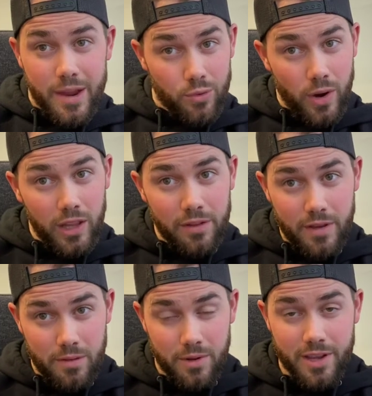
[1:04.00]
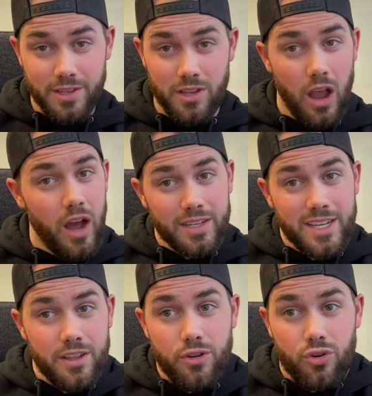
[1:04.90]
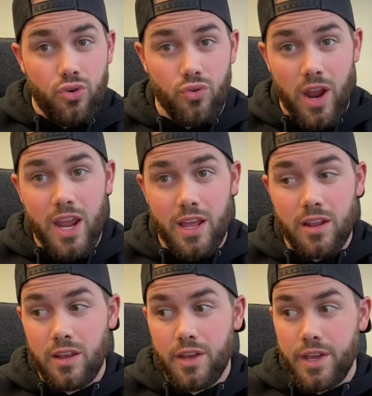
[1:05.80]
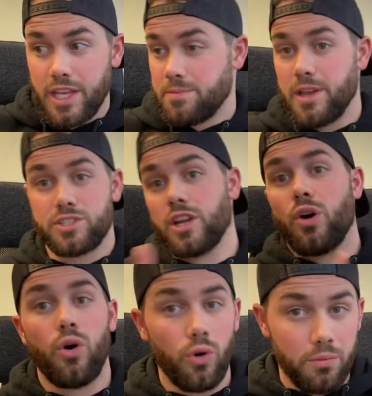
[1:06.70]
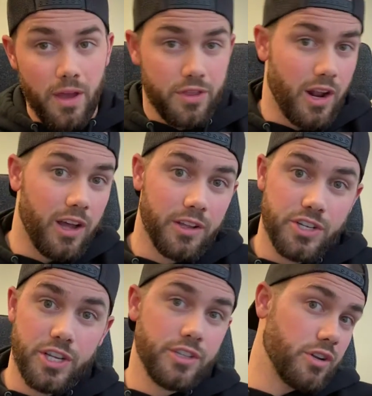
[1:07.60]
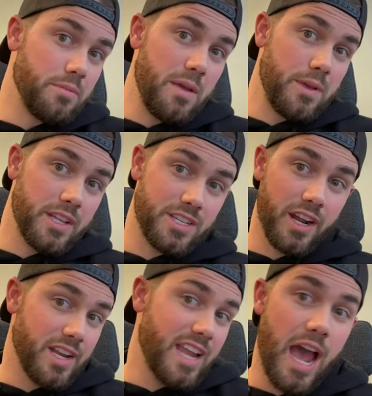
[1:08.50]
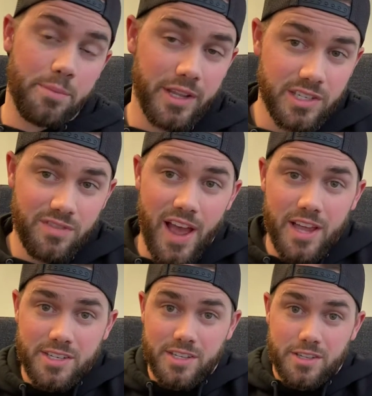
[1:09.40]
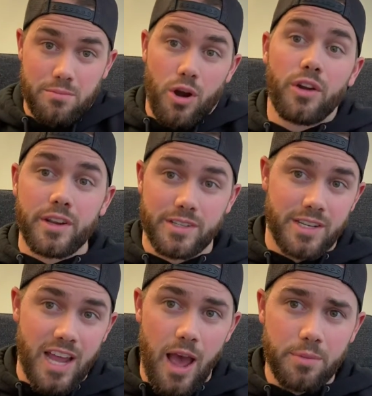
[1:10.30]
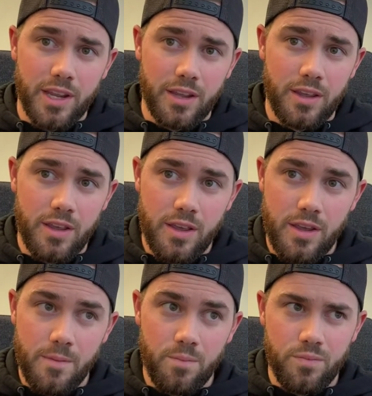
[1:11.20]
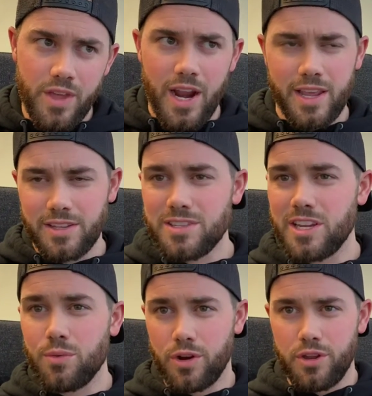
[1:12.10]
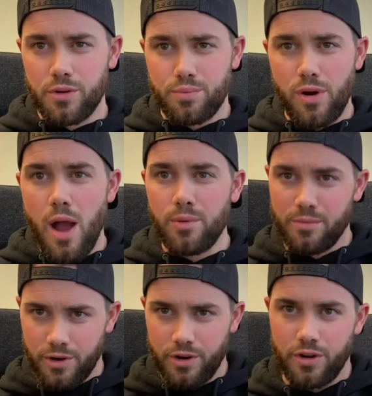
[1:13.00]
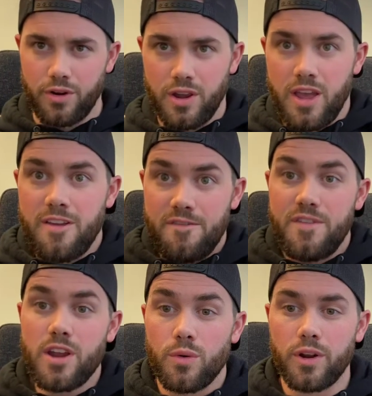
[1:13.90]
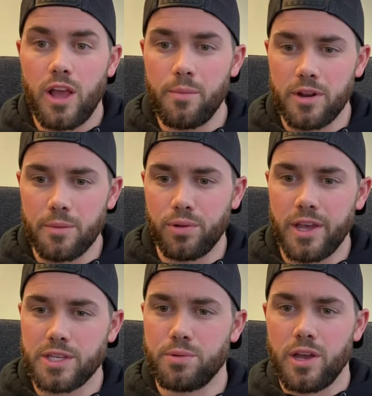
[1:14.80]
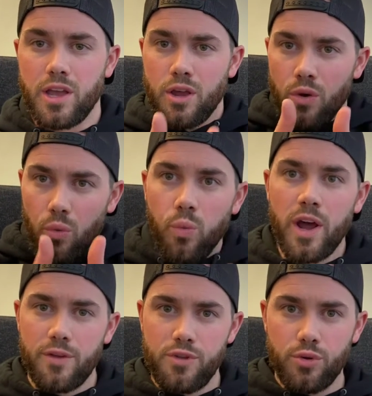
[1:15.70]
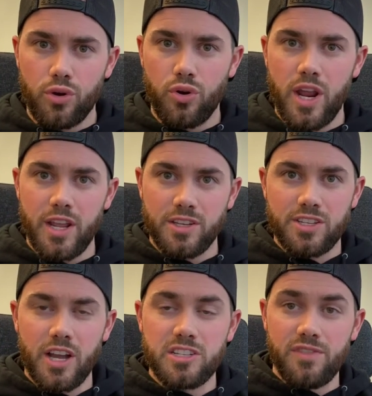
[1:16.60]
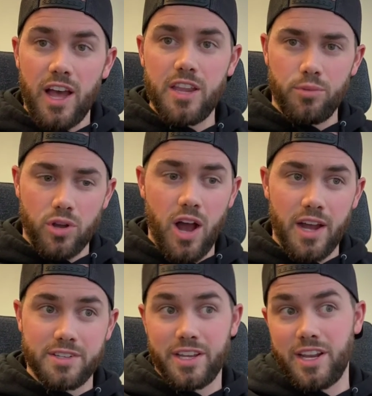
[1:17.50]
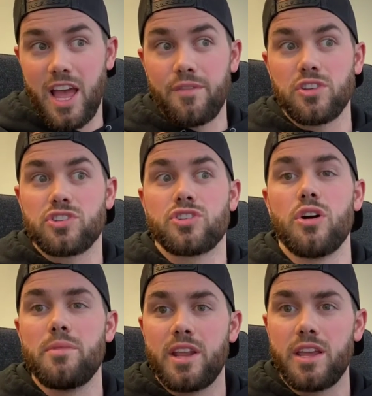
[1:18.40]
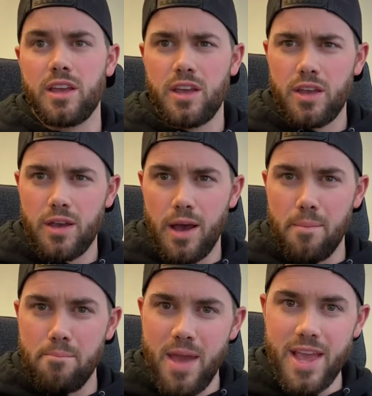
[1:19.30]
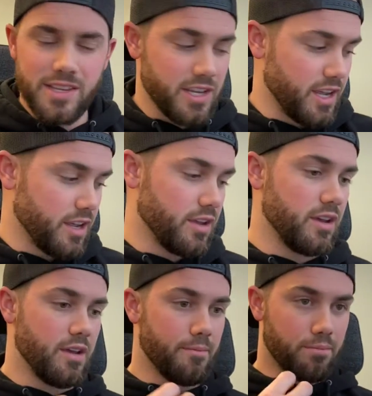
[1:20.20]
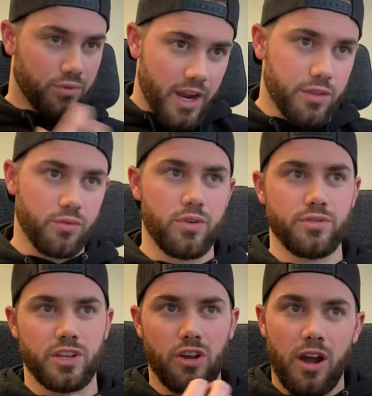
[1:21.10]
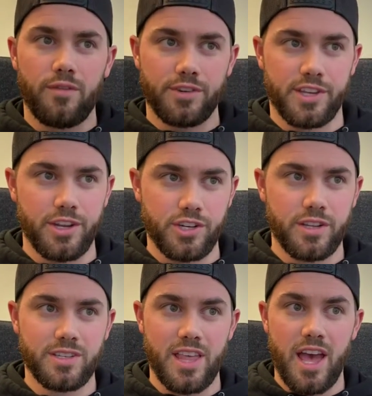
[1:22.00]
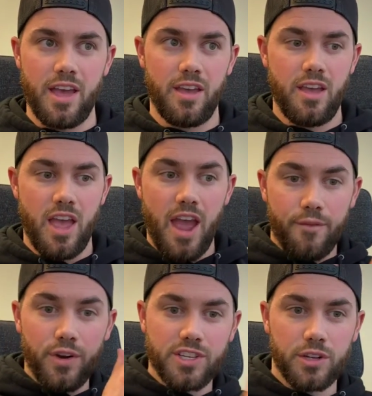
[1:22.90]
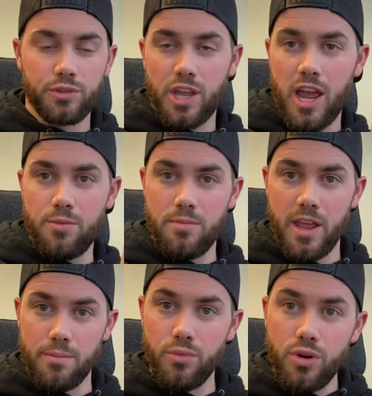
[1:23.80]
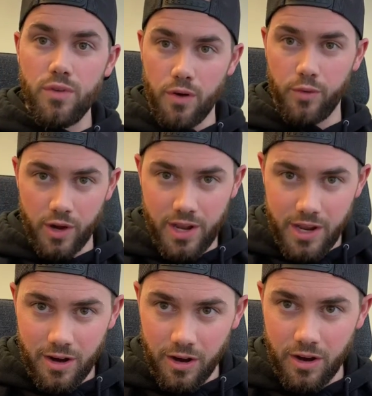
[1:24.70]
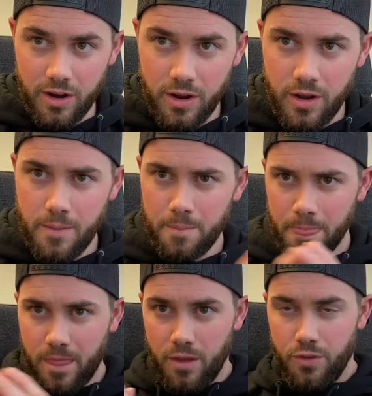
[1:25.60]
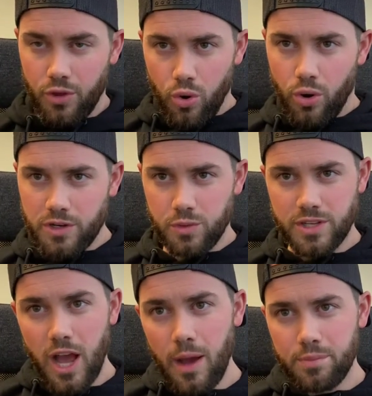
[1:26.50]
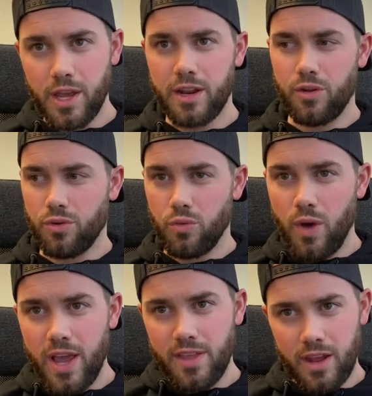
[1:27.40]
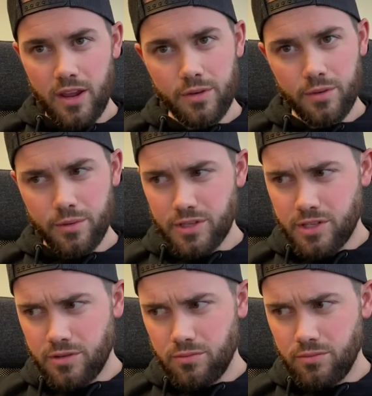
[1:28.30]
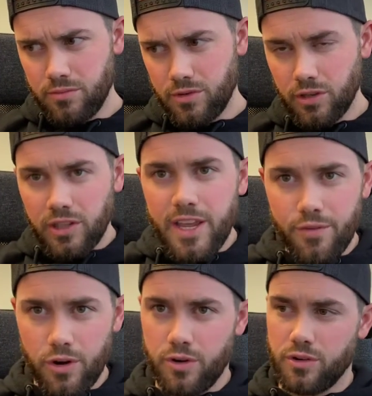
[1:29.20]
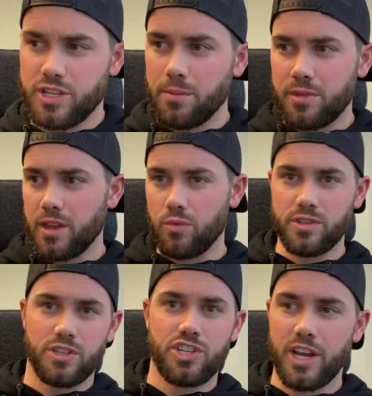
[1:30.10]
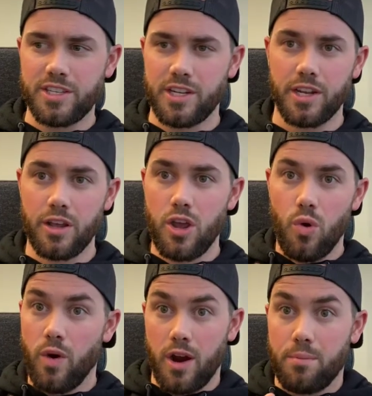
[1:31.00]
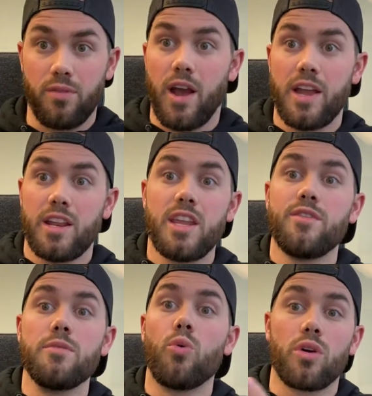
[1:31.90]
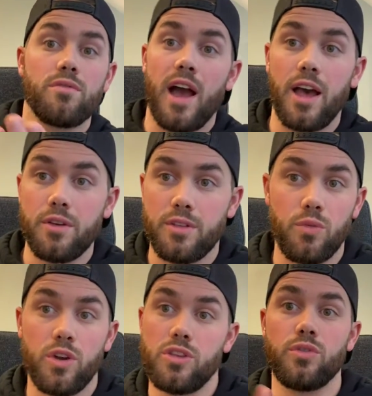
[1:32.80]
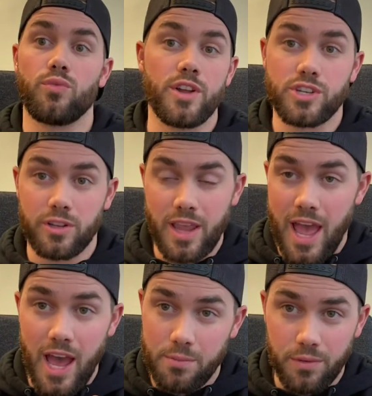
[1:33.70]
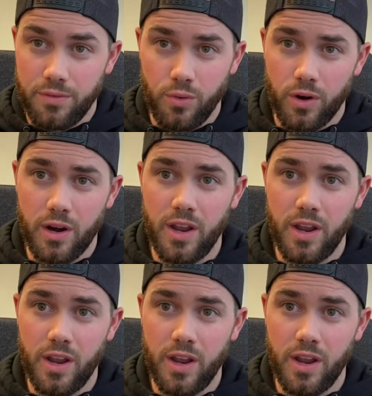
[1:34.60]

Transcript: irrelevant because the content that you created is based on old methodologies, or maybe it's not adapting as fast as the market is adapting, then I can see where your problem or your fear would come into place. But what if you were creating such valuable content and having so many amazing breakthroughs and conversations that every single time you made a move over here, the course was updated, or the way that it was delivered or something was adjusted where it provided even more value than what you originally had before?